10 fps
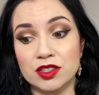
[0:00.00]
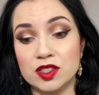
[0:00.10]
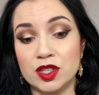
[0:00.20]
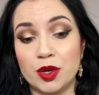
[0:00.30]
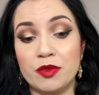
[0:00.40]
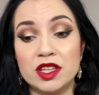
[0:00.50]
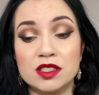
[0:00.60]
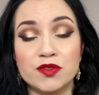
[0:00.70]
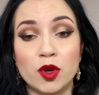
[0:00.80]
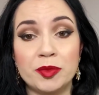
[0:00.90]
So this
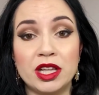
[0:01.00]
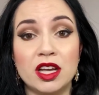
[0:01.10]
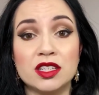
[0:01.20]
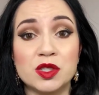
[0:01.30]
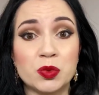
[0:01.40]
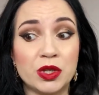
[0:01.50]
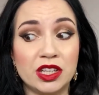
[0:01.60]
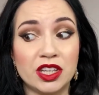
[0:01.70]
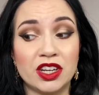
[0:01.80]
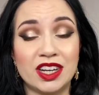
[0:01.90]
formula is really
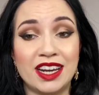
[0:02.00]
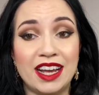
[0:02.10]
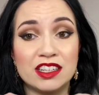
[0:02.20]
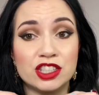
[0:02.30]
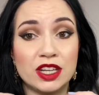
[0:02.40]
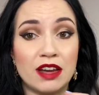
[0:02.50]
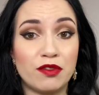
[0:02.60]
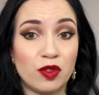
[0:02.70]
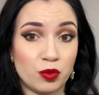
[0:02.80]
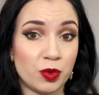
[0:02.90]
good, and I actually have
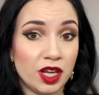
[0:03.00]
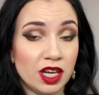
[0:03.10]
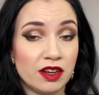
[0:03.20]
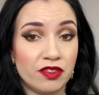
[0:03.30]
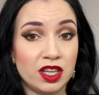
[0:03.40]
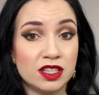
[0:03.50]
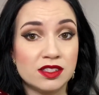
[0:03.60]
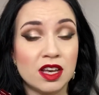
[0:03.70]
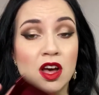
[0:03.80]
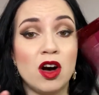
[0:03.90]
three of these
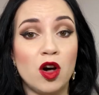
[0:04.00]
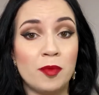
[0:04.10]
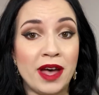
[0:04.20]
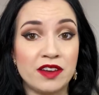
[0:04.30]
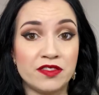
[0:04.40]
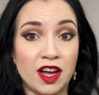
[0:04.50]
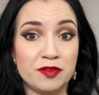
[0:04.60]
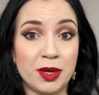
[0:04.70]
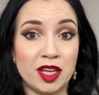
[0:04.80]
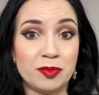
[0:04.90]
all matte five
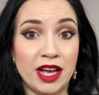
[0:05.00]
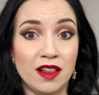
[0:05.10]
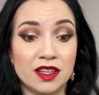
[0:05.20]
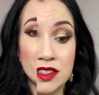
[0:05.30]
pan palettes.